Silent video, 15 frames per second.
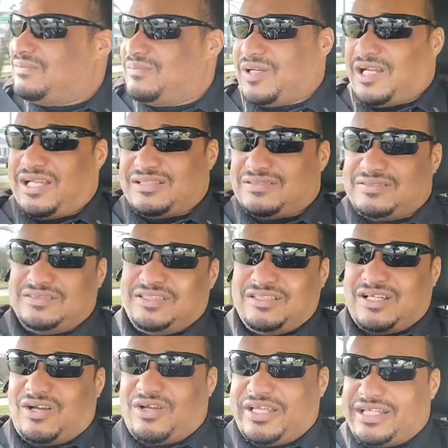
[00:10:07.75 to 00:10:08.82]
But you
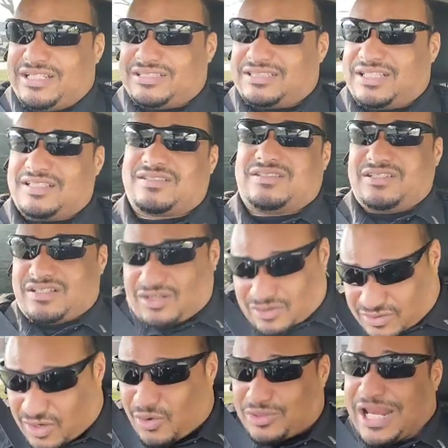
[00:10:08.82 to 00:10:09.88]
know, he can just, you
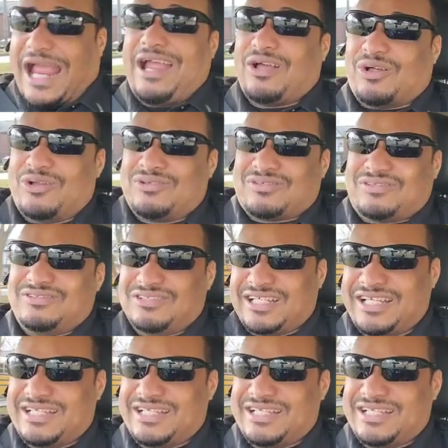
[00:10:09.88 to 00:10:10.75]
know, go down.